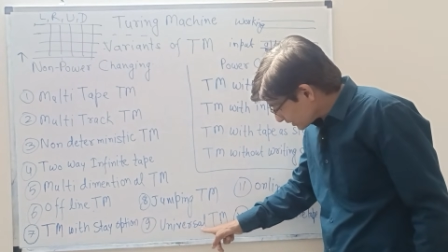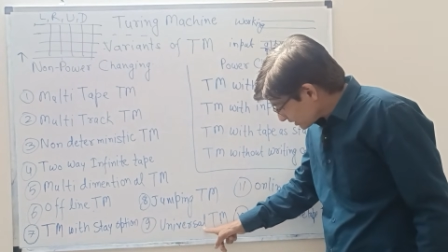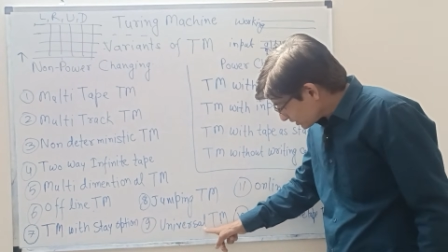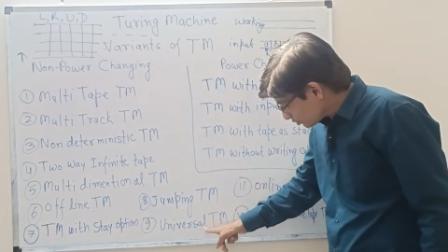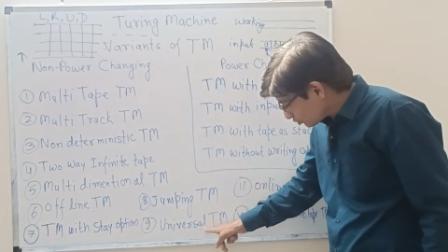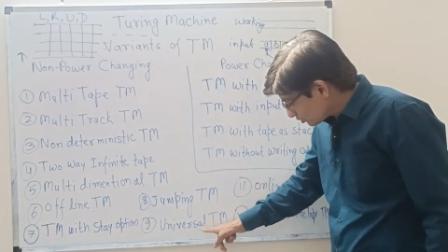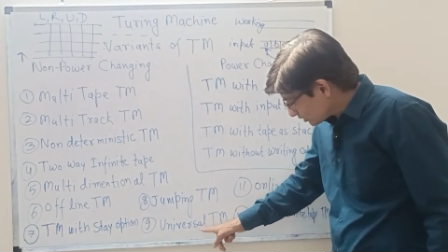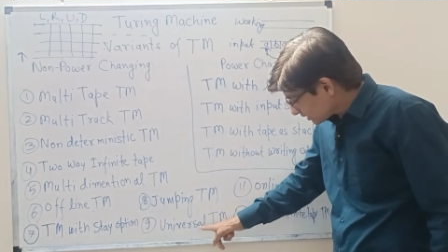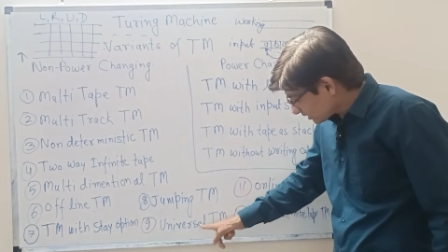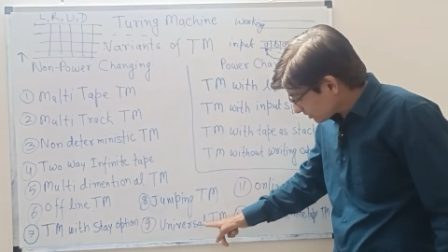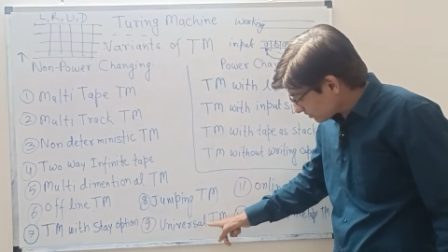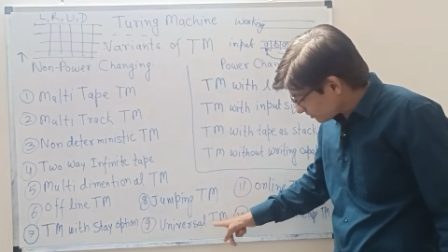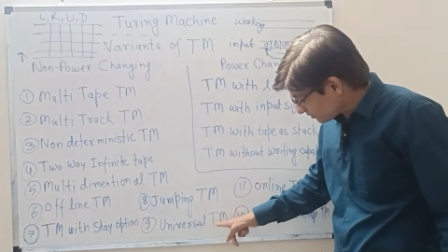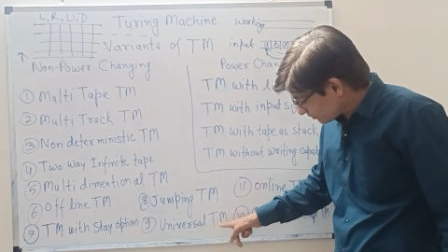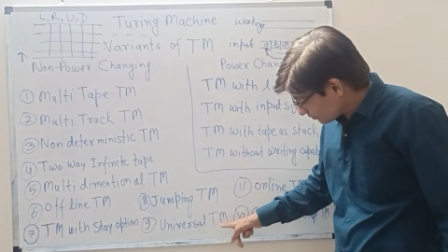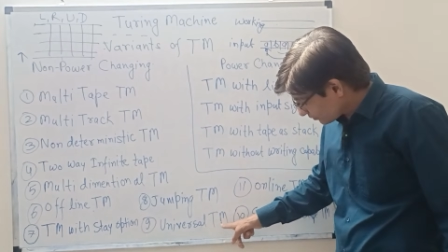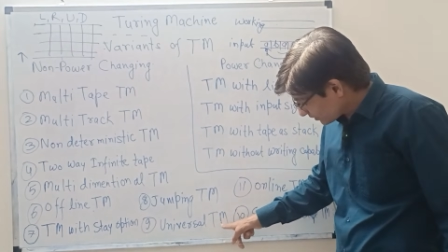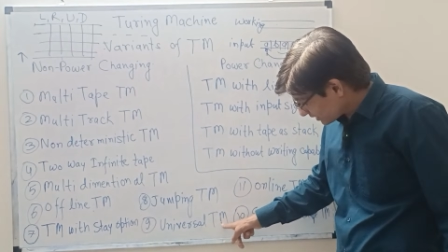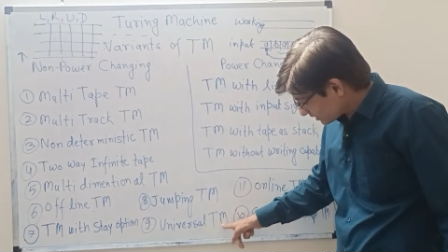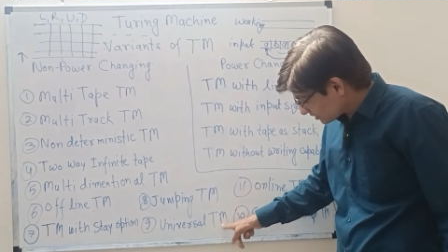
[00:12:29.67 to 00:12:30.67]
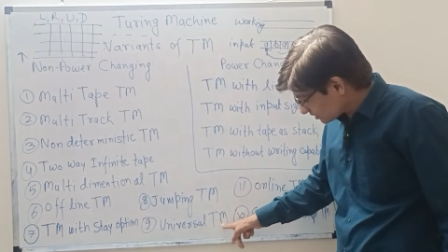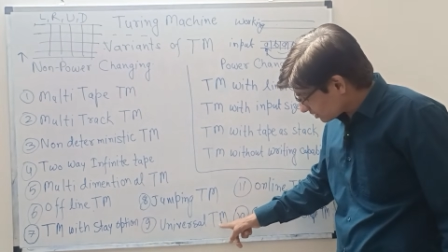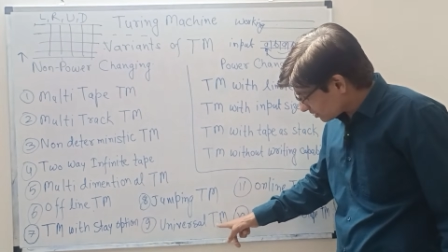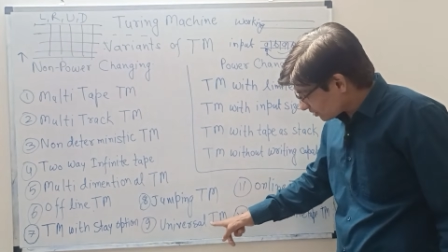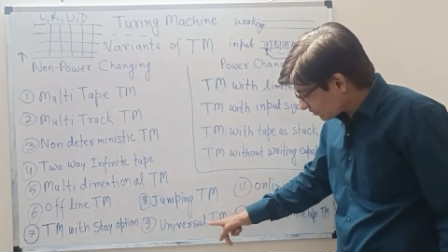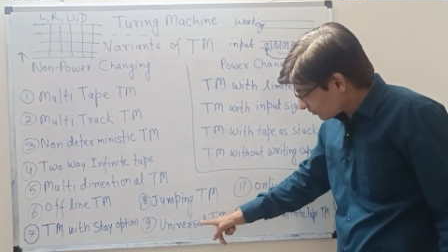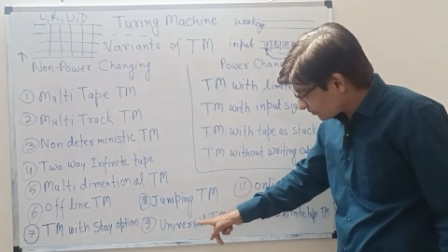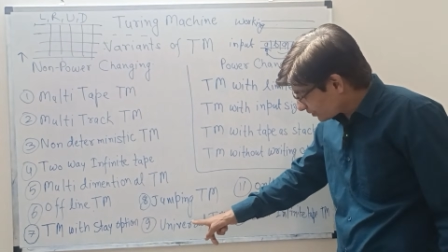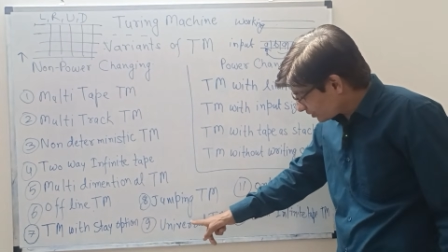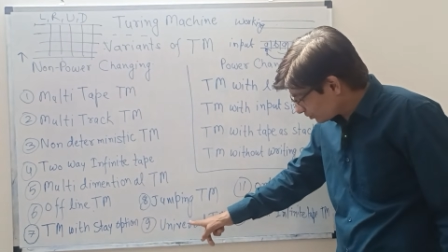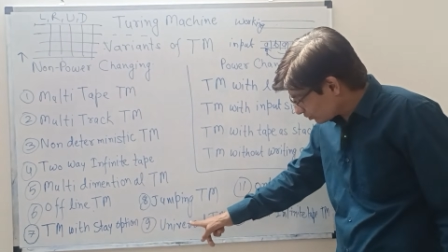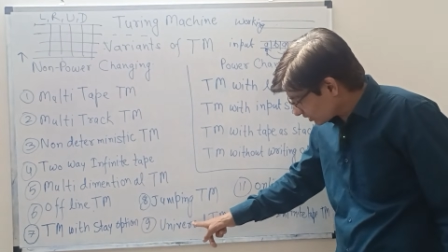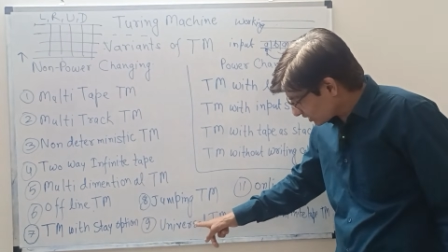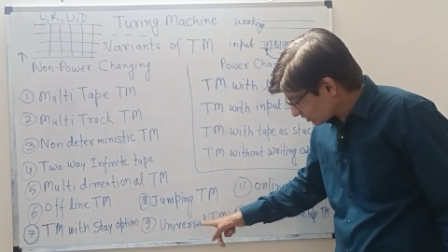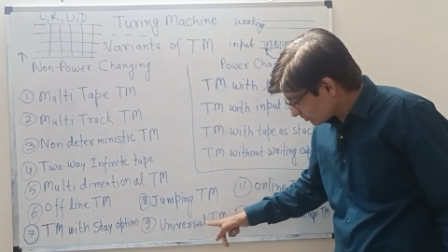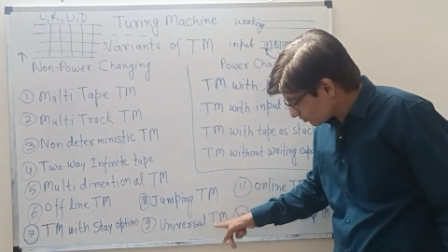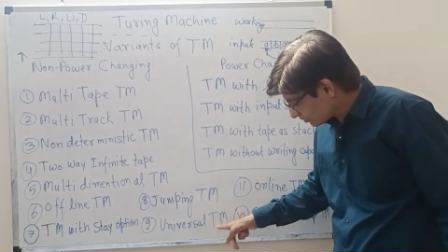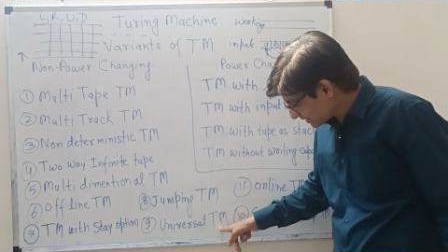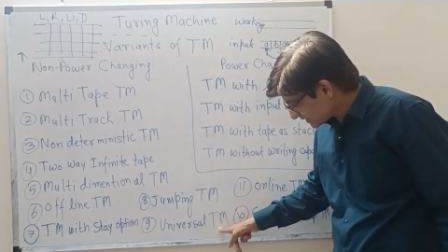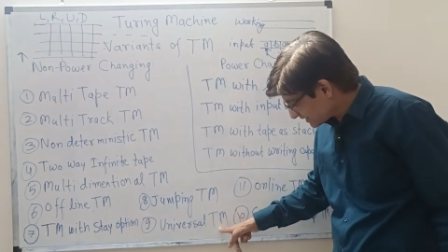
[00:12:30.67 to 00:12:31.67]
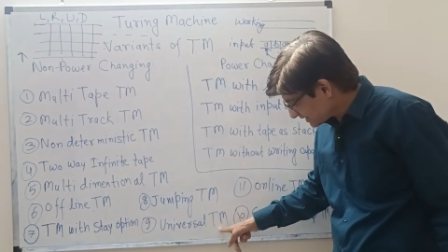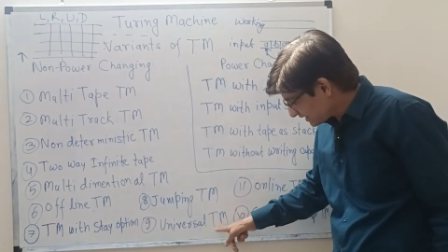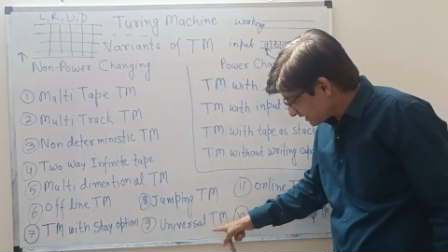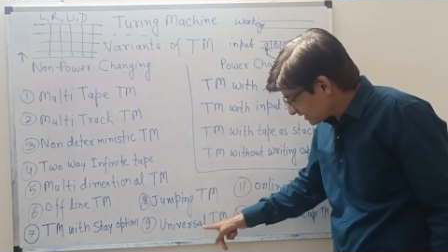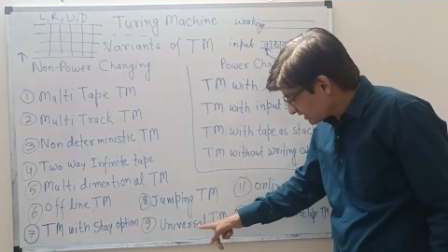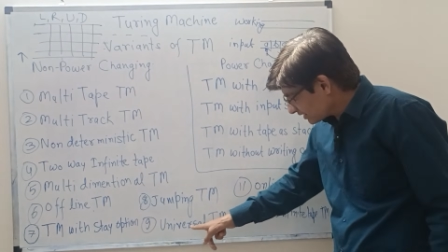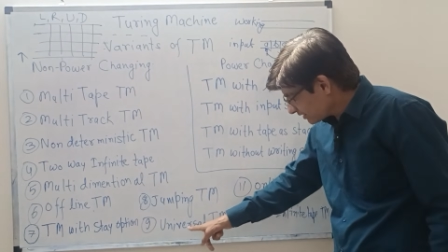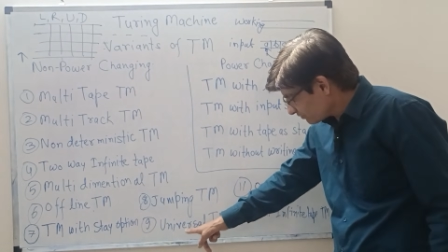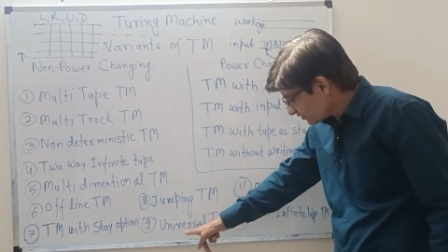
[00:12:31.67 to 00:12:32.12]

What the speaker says: particular version of Turing machine,